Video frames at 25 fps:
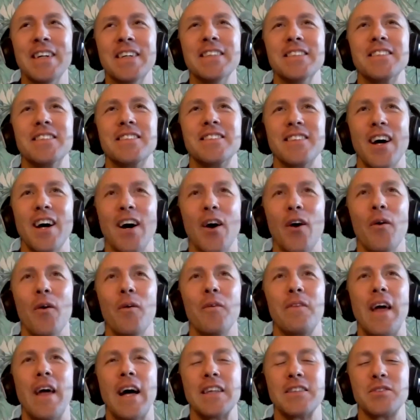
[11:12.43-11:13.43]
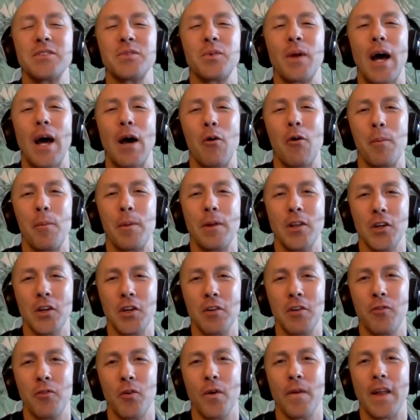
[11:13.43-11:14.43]
So that's what I would be
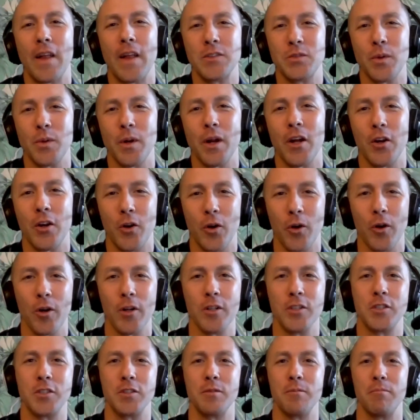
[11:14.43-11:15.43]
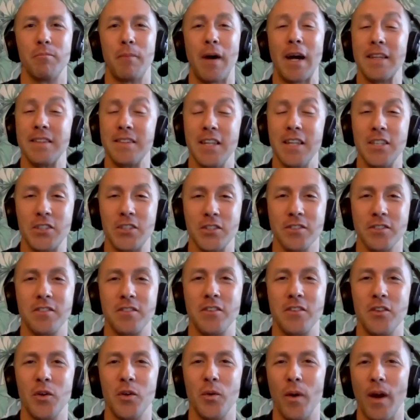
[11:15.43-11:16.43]
looking for, and that's what I encourage my teachers to
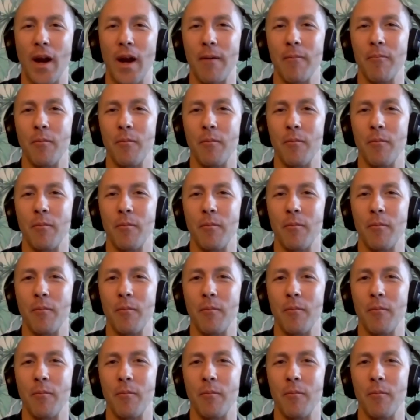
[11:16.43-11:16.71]
do when